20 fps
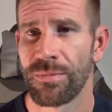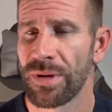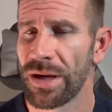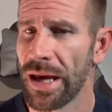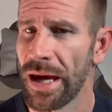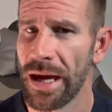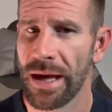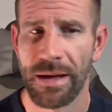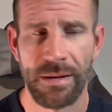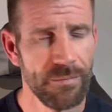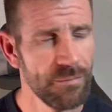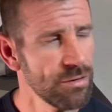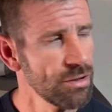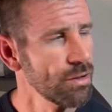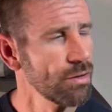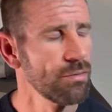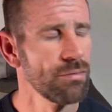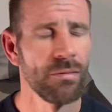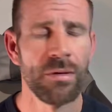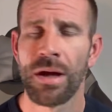But hey,
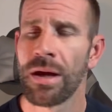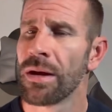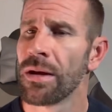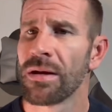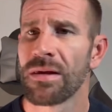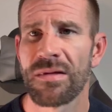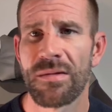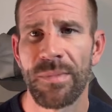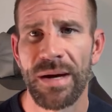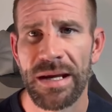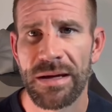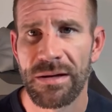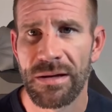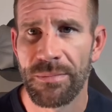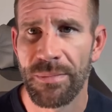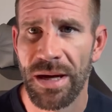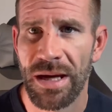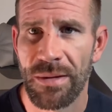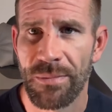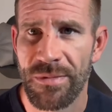somebody could have
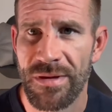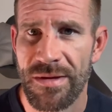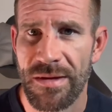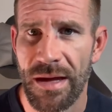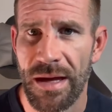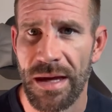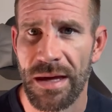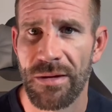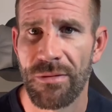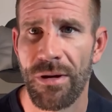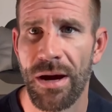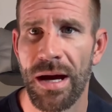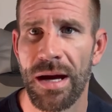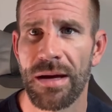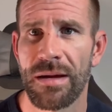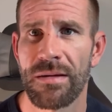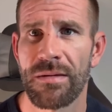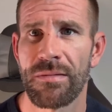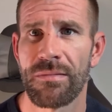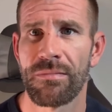made a mistake,
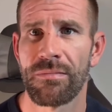right?